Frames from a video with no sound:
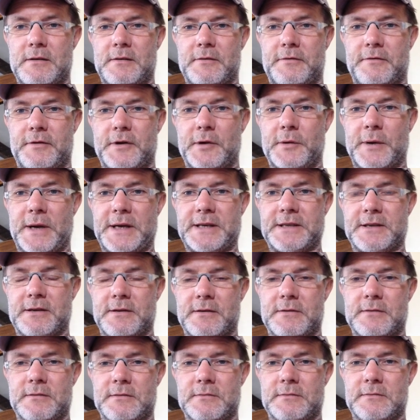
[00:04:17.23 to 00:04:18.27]
fluid
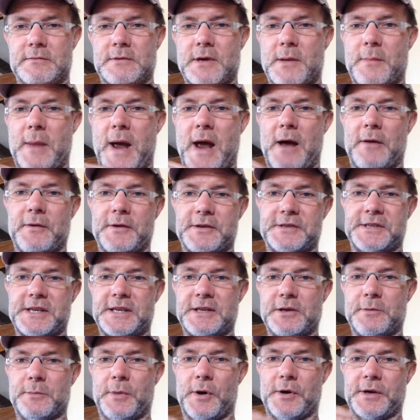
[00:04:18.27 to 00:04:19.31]
amount that's
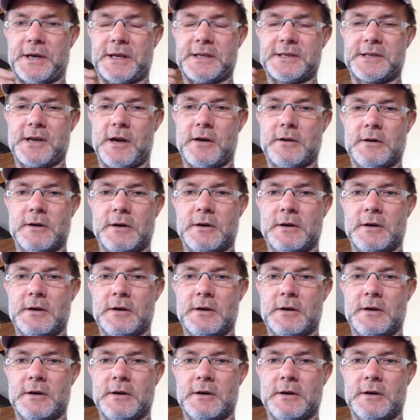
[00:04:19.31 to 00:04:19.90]
in your body. So